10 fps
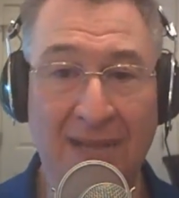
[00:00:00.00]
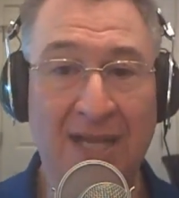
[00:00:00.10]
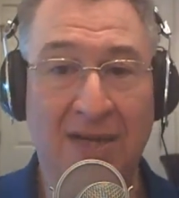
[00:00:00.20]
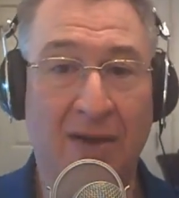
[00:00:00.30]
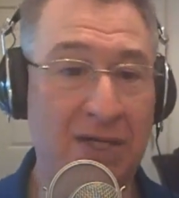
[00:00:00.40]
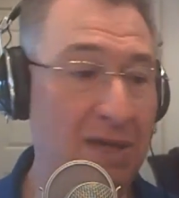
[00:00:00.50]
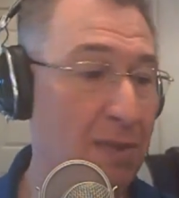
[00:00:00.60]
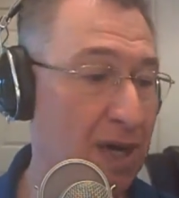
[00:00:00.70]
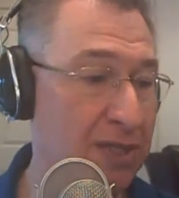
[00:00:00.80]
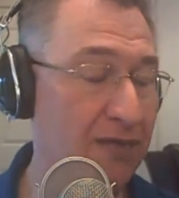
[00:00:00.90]
how I see
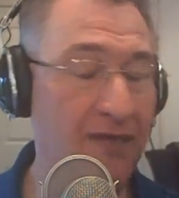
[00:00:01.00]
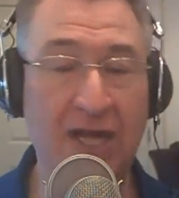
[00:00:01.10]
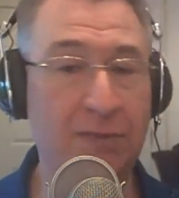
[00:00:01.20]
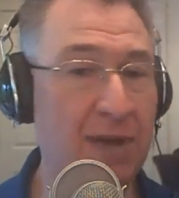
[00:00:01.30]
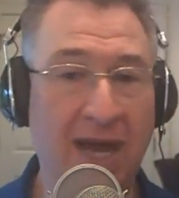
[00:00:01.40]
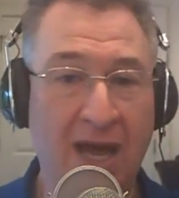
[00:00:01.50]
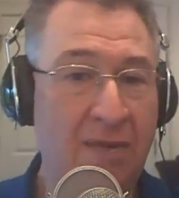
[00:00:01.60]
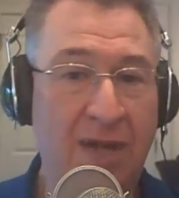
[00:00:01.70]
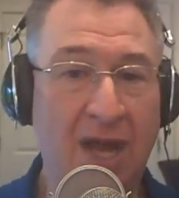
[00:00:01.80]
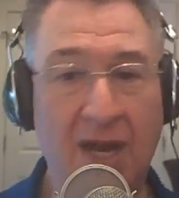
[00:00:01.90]
Boston fans. But I got
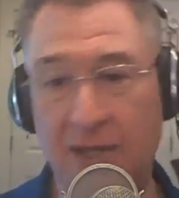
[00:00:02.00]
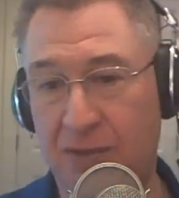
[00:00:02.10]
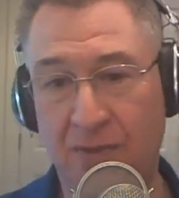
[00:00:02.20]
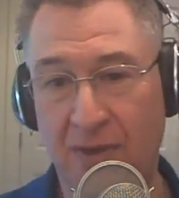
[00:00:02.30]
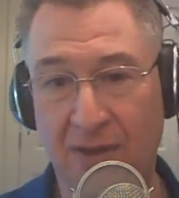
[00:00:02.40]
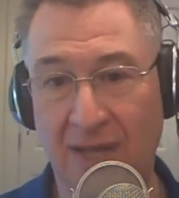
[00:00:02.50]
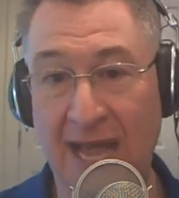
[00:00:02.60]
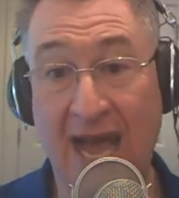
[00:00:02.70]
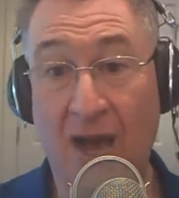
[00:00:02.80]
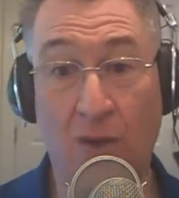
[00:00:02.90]
to be honest
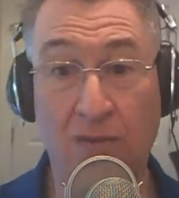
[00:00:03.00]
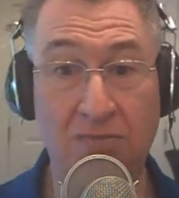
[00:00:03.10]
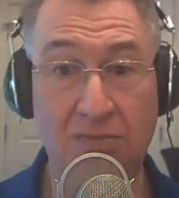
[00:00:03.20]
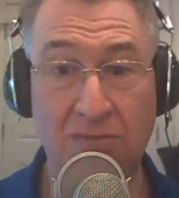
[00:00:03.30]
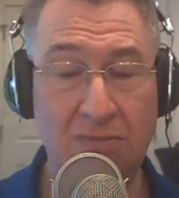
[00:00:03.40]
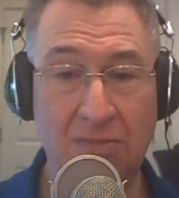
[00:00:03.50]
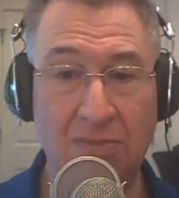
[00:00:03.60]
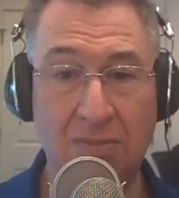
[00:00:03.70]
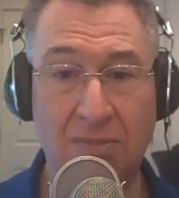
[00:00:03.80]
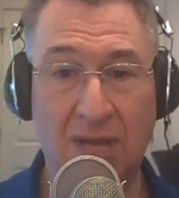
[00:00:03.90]
now,
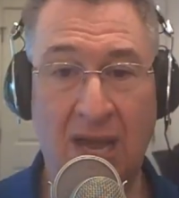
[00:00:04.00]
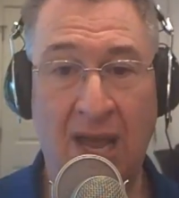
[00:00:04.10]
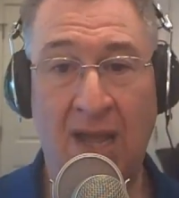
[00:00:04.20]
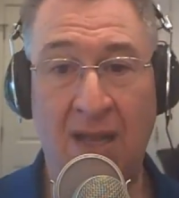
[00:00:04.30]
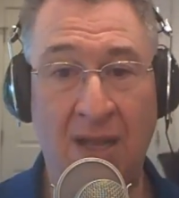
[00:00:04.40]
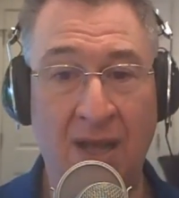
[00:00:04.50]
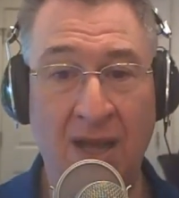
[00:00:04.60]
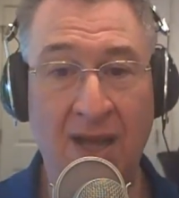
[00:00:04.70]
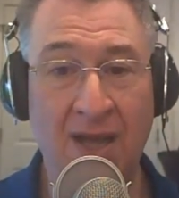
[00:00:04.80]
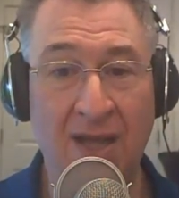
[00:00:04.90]
and
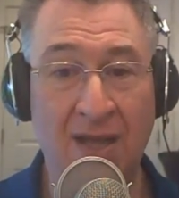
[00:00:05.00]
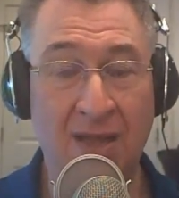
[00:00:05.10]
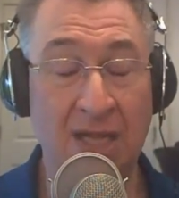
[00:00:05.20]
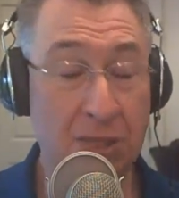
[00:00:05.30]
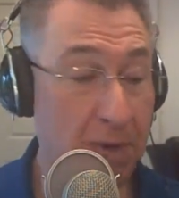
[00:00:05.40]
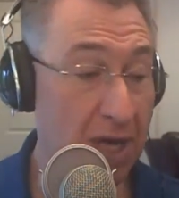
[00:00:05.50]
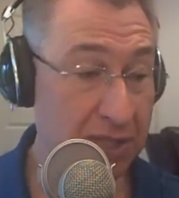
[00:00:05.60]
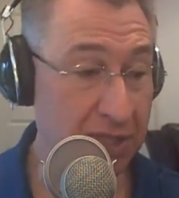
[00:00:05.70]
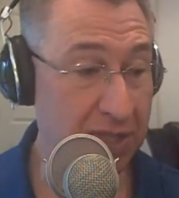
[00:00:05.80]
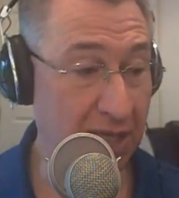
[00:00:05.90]
this
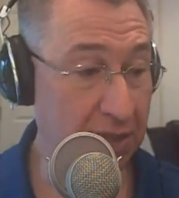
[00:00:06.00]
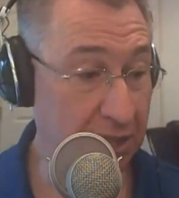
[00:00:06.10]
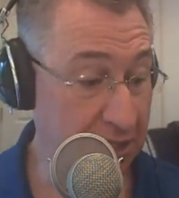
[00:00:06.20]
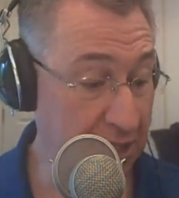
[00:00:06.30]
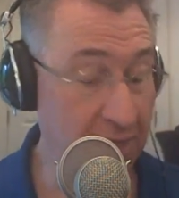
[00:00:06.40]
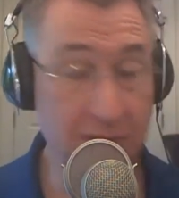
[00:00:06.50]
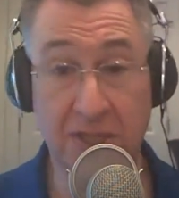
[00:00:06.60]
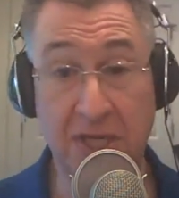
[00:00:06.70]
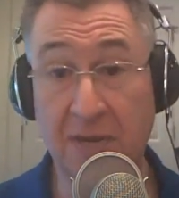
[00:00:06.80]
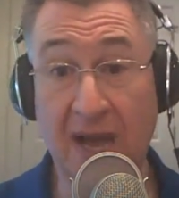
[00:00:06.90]
Boston Celtics team is a
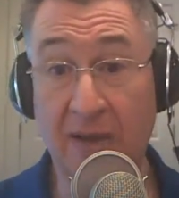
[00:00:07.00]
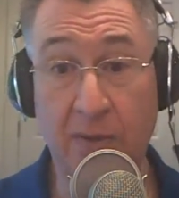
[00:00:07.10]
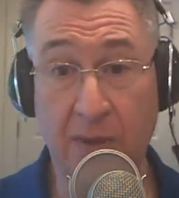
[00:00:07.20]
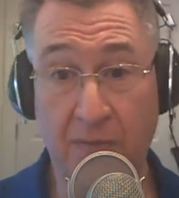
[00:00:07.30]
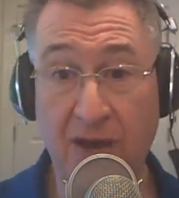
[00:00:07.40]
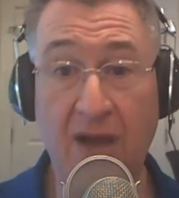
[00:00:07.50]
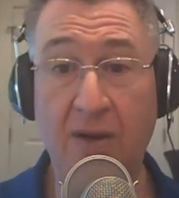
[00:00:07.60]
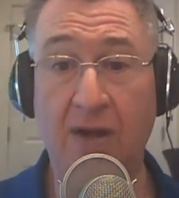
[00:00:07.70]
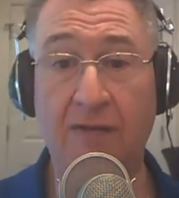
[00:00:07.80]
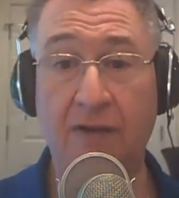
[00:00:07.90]
team I would be proud
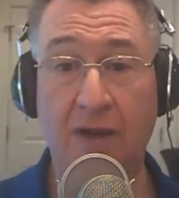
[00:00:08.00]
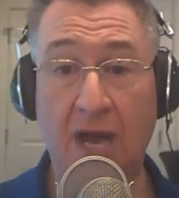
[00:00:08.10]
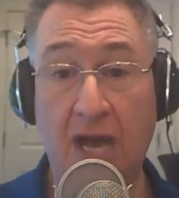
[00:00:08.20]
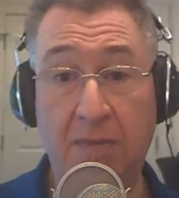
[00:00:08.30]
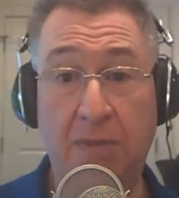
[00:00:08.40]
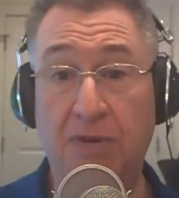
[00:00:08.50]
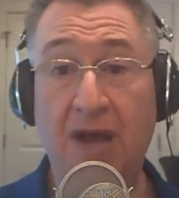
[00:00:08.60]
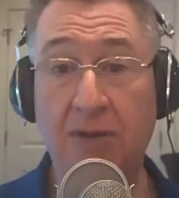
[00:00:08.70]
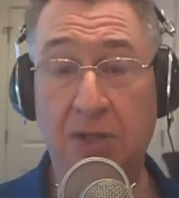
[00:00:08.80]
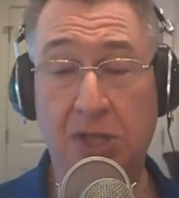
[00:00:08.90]
of. I'd be
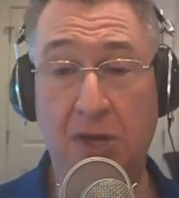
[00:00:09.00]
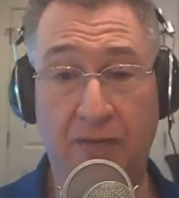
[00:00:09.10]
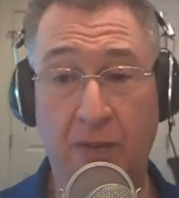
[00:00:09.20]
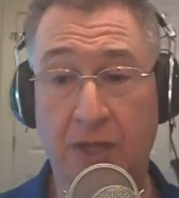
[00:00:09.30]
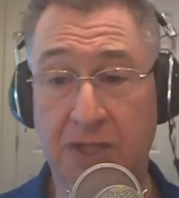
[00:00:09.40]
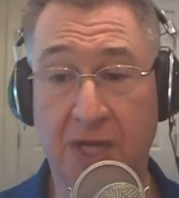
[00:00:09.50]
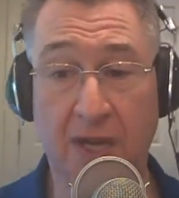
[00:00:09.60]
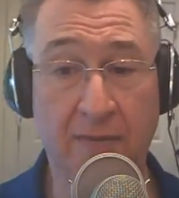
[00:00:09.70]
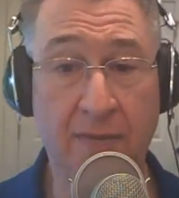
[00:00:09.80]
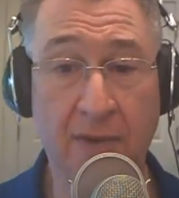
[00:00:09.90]
proud to cheer for this team.